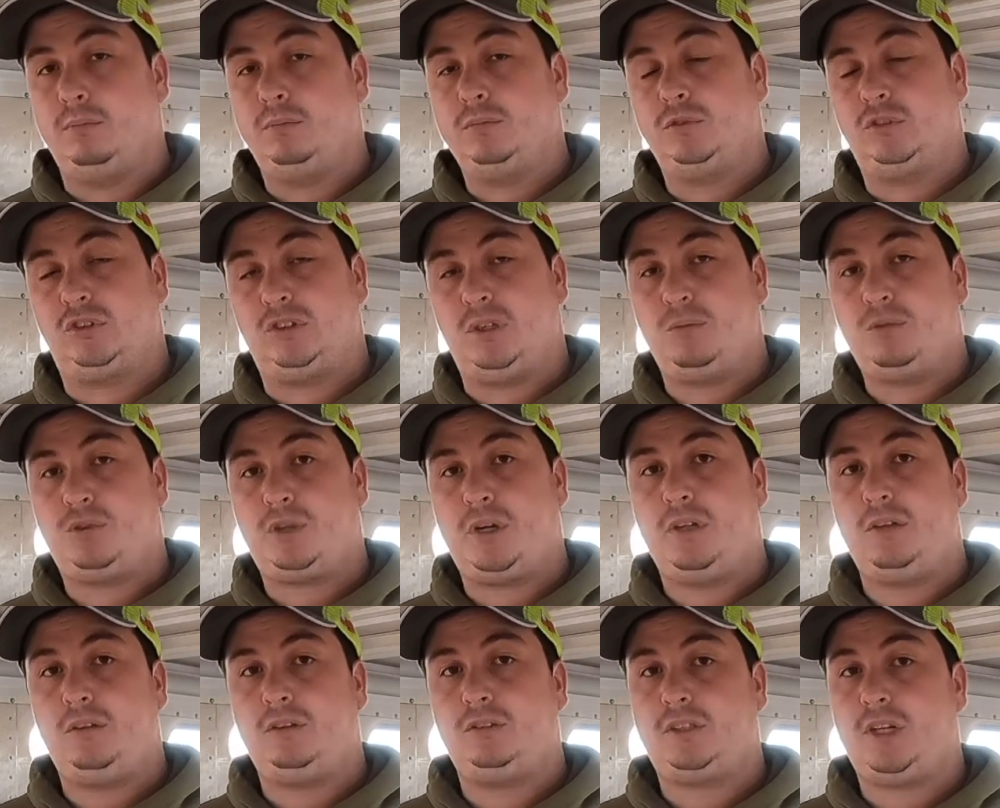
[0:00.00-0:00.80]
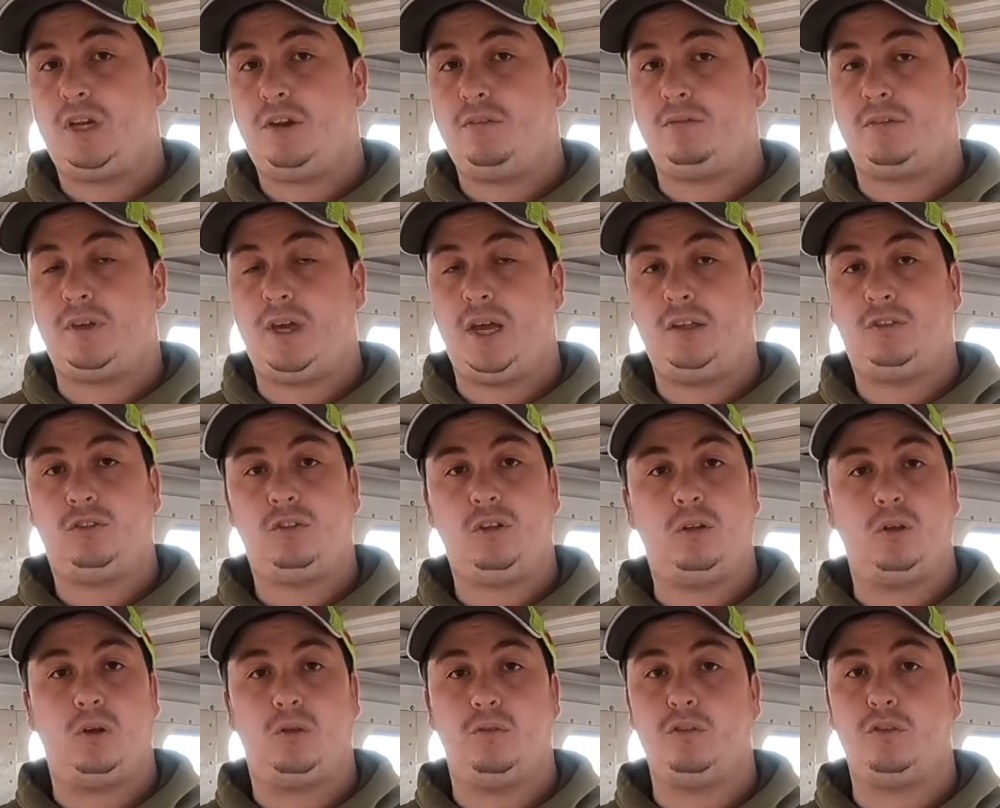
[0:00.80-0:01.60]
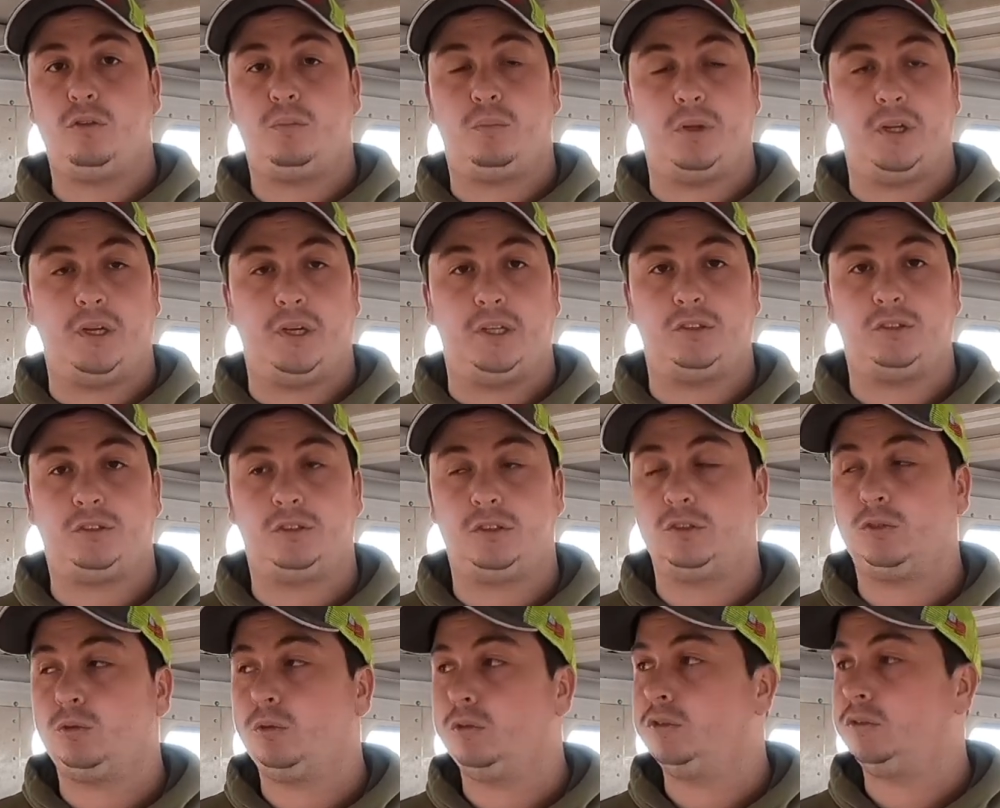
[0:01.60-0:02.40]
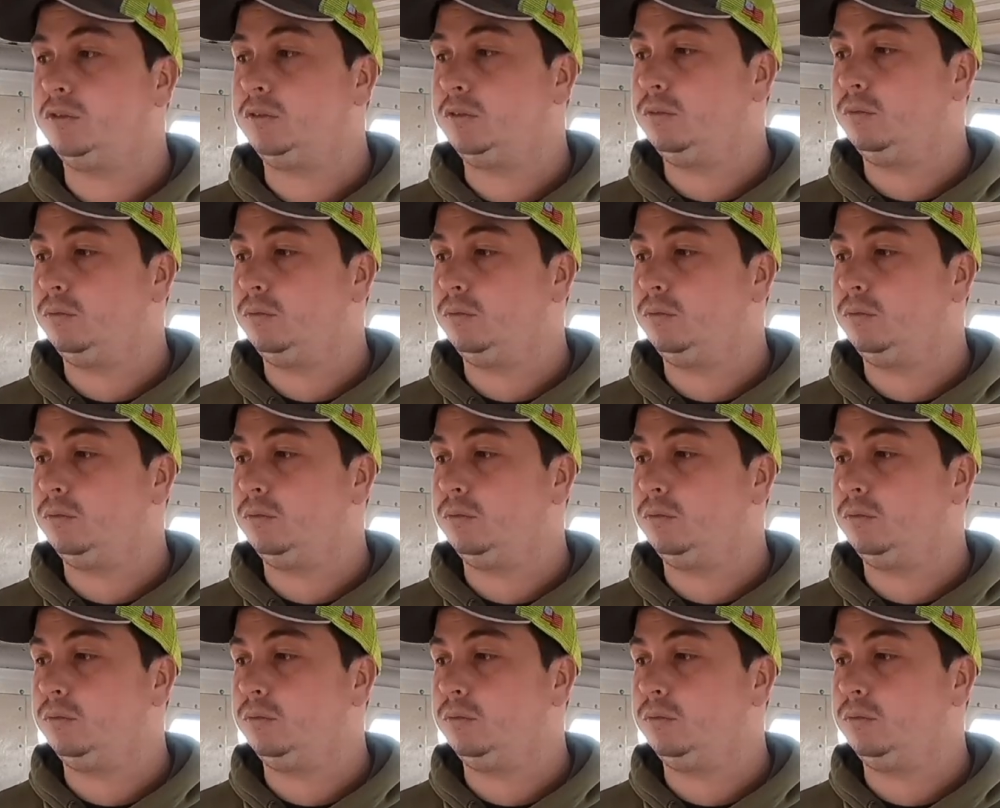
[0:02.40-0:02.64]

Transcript: Some trailers have gates all over the place. This one's